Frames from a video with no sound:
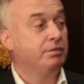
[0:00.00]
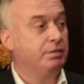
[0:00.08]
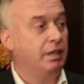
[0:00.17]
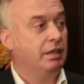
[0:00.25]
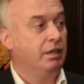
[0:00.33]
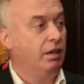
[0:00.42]
of
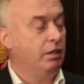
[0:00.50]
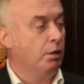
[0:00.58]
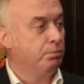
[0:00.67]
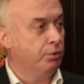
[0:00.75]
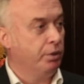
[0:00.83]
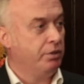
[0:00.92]
uh, an
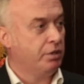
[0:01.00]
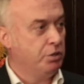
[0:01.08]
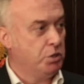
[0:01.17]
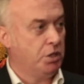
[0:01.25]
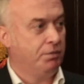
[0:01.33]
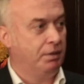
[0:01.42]
uproar. The
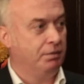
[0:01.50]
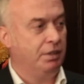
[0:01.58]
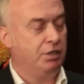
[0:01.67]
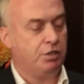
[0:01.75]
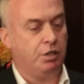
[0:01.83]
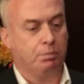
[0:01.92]
conservative
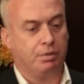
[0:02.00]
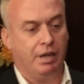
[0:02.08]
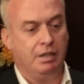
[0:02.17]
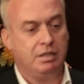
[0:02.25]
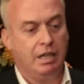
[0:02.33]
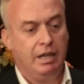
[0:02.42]
leadership
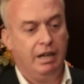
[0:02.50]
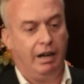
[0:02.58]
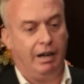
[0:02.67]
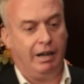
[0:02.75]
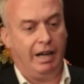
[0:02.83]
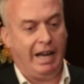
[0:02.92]
race
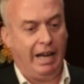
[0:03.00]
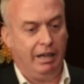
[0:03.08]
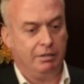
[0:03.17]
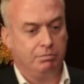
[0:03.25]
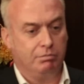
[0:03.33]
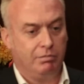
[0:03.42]
uh,
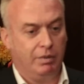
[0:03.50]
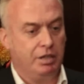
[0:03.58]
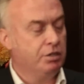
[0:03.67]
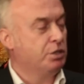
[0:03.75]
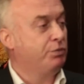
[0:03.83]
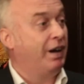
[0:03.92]
had
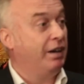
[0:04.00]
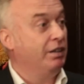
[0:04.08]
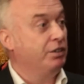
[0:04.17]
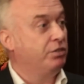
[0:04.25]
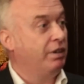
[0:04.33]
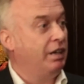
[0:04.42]
leaders
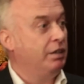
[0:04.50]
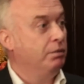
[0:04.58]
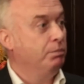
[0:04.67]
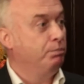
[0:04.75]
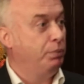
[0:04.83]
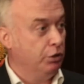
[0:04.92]
finally
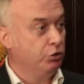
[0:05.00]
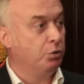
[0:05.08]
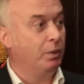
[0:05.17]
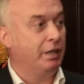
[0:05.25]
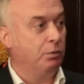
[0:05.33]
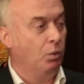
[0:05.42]
saying, Bill
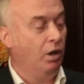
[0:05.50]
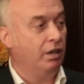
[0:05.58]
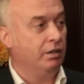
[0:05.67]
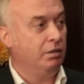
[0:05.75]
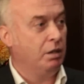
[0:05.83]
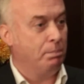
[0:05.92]

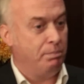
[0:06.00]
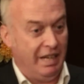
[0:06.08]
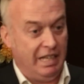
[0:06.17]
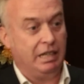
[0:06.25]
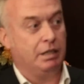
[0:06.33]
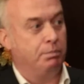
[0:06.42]
21, the
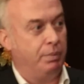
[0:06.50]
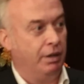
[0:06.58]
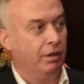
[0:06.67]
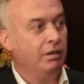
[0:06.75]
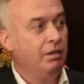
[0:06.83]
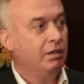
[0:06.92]
bigoted
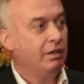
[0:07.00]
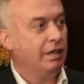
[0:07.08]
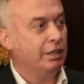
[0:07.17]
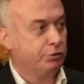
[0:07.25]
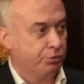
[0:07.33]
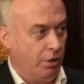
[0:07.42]
bill,
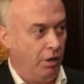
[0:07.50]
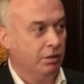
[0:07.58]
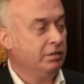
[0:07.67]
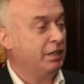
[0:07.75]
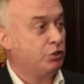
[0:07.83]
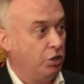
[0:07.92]
is
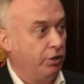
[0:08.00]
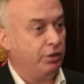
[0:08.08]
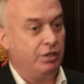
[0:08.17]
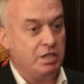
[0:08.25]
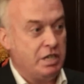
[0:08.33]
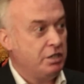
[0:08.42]
wrong. It took
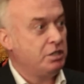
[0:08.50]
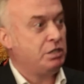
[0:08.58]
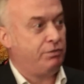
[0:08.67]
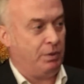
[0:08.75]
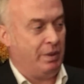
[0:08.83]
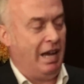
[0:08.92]

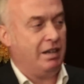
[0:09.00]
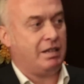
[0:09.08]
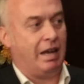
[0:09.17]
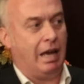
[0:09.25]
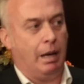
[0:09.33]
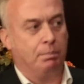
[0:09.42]
years for that yes.
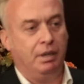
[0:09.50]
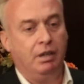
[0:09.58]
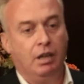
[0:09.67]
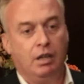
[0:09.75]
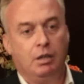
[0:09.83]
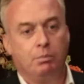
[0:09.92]
to happen.
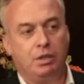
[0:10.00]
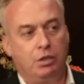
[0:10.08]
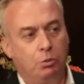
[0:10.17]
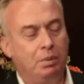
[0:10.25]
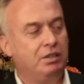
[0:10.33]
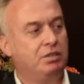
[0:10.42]
But
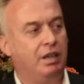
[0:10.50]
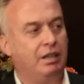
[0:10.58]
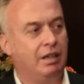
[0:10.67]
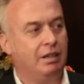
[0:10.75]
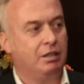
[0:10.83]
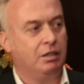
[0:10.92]
nobody's
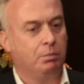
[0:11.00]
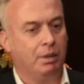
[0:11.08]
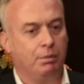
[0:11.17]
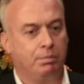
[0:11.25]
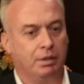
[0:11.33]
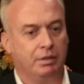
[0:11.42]
saying anything
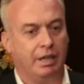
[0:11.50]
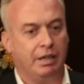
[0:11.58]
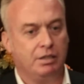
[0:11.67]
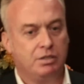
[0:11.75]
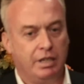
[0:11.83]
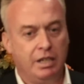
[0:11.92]
about Bill
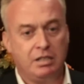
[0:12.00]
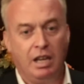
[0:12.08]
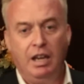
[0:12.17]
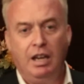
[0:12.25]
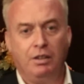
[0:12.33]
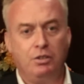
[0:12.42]
96,
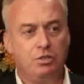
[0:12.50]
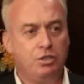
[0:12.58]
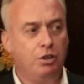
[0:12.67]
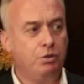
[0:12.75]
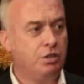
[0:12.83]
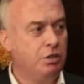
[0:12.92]
and there's
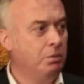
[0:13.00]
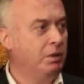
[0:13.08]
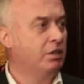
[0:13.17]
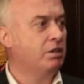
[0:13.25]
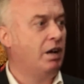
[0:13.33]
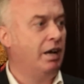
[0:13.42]
no hue
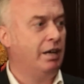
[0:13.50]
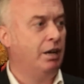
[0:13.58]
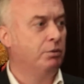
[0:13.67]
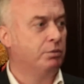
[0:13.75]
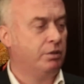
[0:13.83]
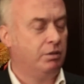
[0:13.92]
and cry
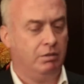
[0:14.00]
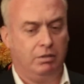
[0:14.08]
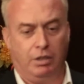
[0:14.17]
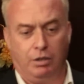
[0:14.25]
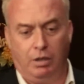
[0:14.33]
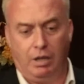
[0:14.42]
out,
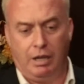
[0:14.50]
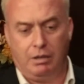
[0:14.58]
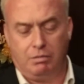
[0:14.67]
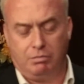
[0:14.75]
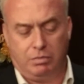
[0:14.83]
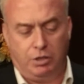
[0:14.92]
you know, uh,
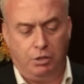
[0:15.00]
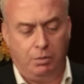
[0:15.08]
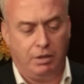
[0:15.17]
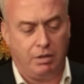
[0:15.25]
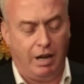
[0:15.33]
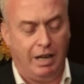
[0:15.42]
hue
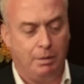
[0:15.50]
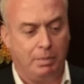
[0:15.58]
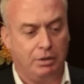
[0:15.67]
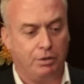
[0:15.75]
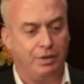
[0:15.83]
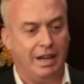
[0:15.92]
and cry
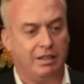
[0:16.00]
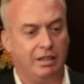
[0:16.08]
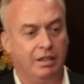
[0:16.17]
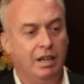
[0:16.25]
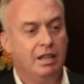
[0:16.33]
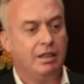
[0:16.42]
about the fact
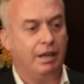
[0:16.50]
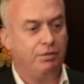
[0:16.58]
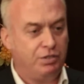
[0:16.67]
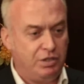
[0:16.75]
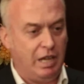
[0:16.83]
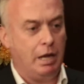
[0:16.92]
that they've
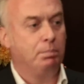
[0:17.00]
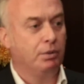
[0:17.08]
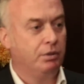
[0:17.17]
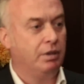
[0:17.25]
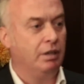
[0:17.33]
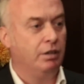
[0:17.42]

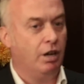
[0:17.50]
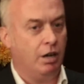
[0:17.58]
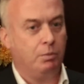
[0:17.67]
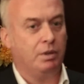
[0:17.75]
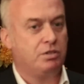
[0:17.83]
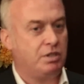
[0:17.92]
stapled the
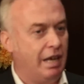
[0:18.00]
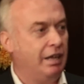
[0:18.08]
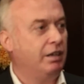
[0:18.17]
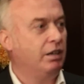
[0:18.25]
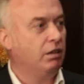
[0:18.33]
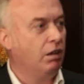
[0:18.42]

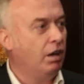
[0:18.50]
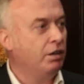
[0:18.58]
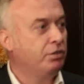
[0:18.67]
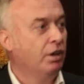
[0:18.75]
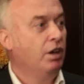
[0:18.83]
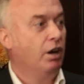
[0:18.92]
notwithstanding
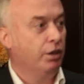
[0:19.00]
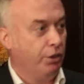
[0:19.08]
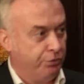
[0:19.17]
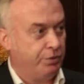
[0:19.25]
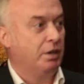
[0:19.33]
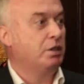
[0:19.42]
clause on the
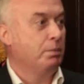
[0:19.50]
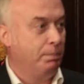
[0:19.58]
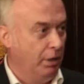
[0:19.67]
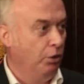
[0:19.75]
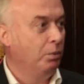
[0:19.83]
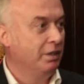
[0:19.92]
front of the
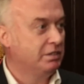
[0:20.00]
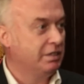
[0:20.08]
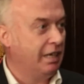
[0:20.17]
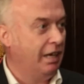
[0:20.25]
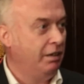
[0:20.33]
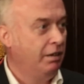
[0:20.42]
bill once yeah.
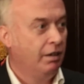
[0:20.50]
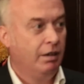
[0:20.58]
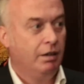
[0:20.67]
again.